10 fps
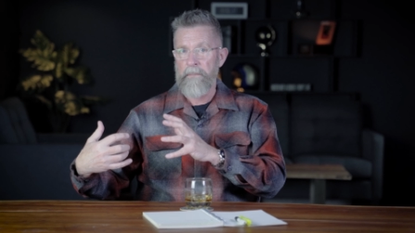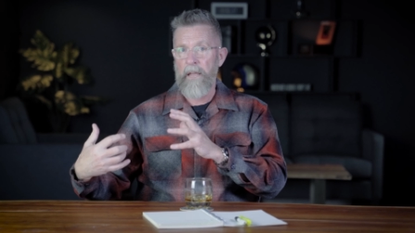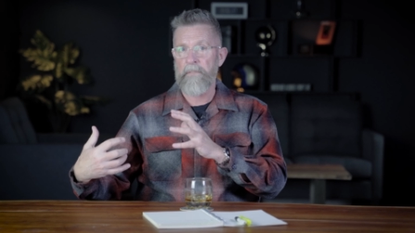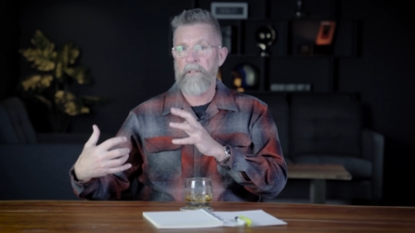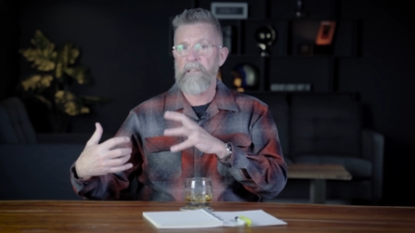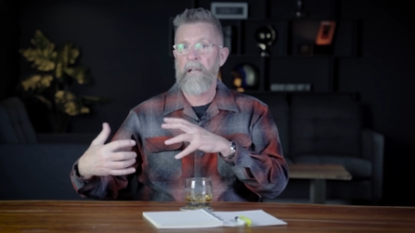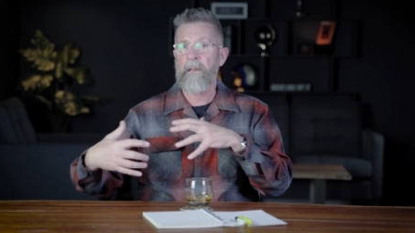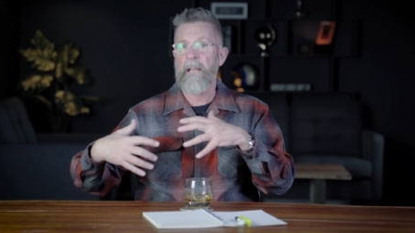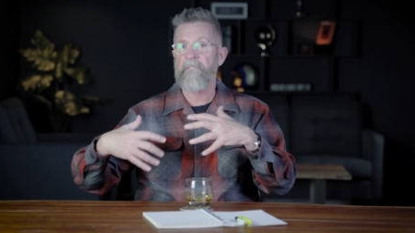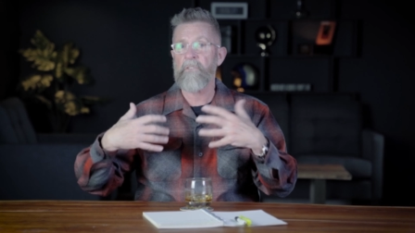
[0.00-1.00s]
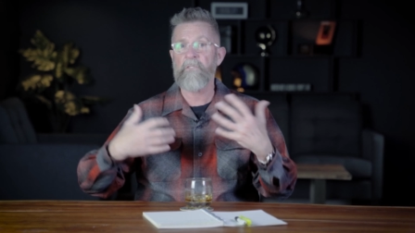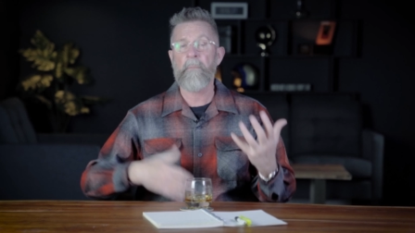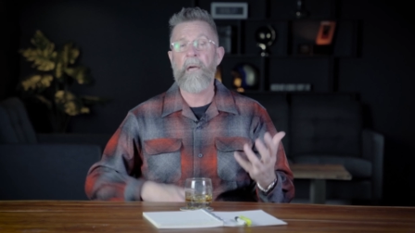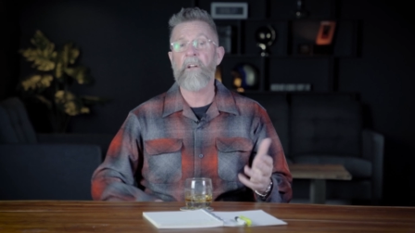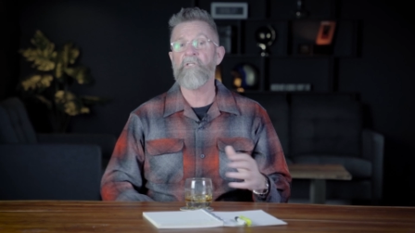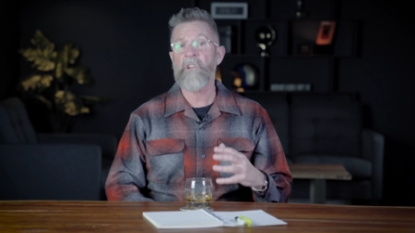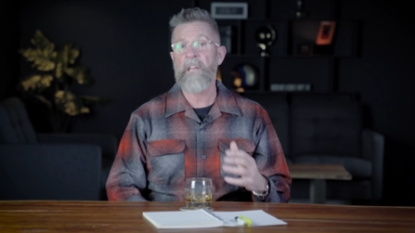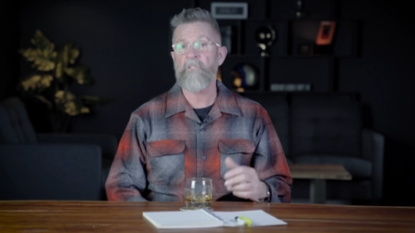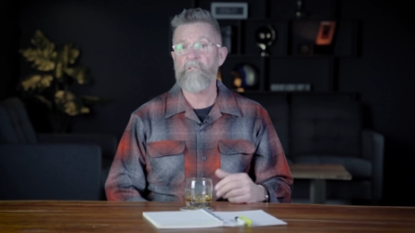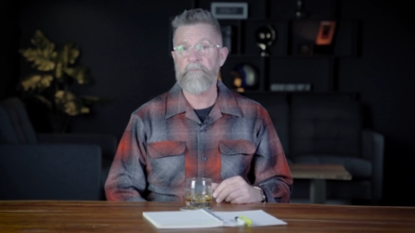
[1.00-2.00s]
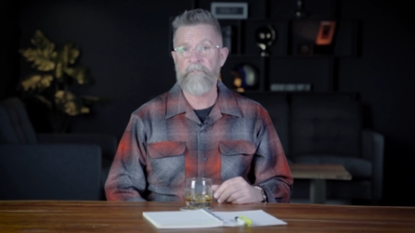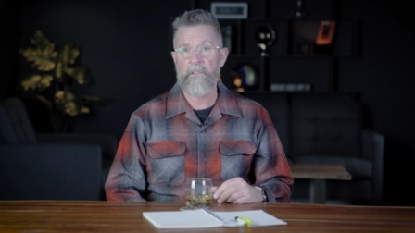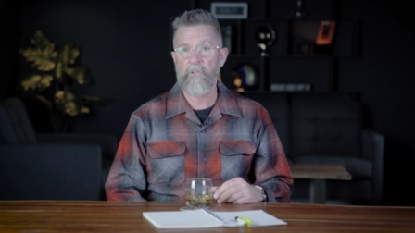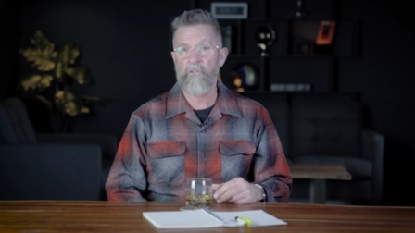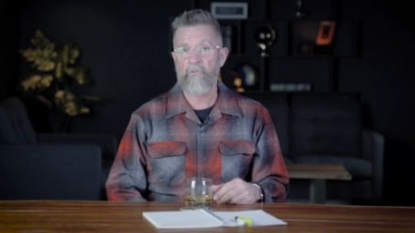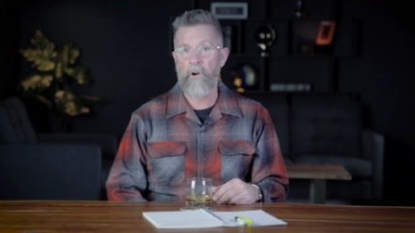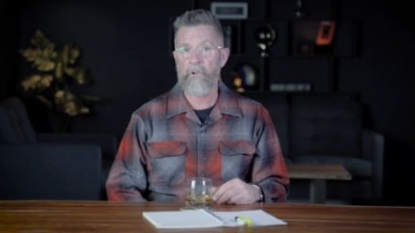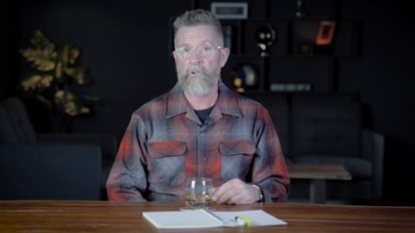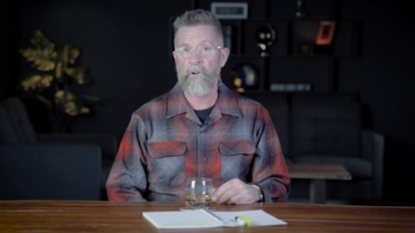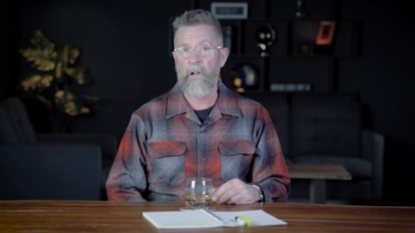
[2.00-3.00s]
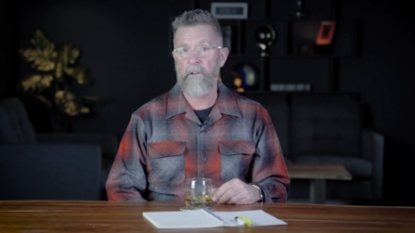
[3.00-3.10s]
and the talent has to somehow change to fit the structure